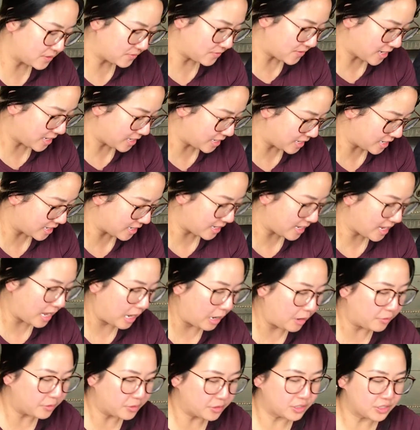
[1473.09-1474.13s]
finding a
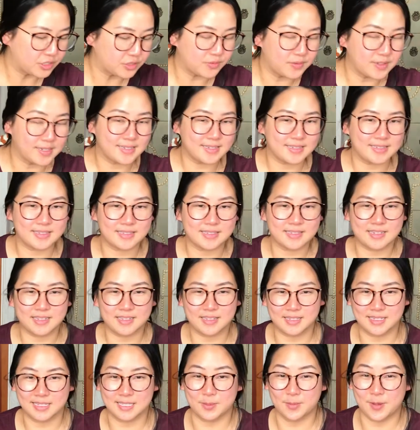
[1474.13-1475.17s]
counter twist in
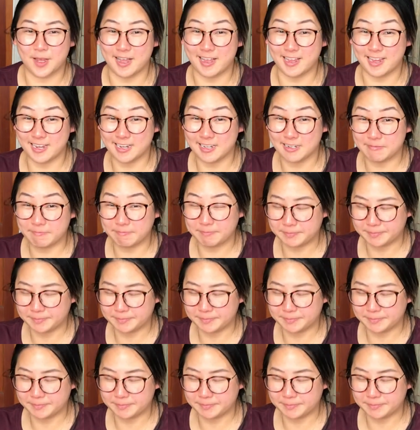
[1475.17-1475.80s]
the spine.